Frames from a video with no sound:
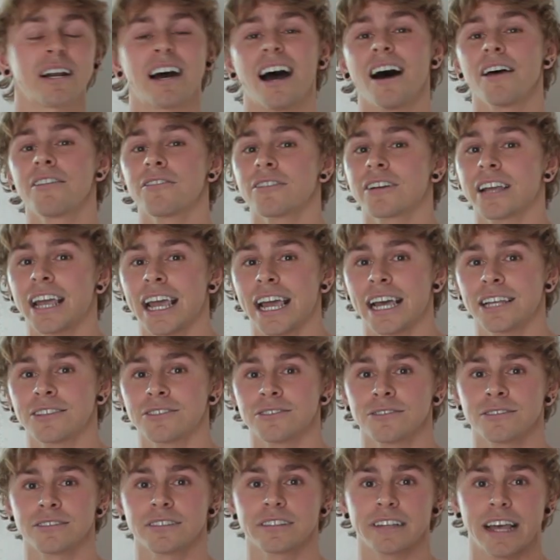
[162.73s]
but other
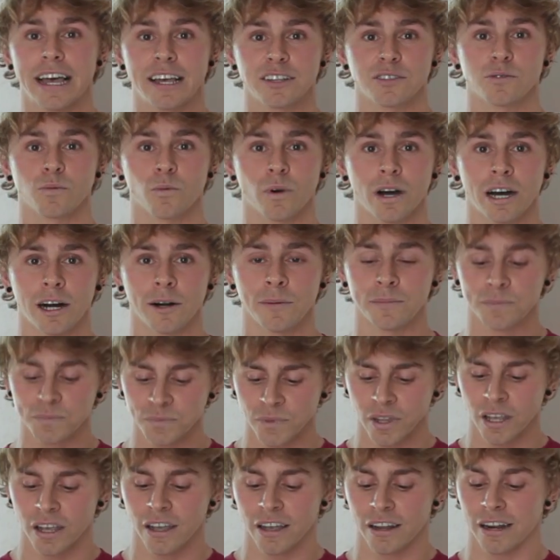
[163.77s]
cancers as well.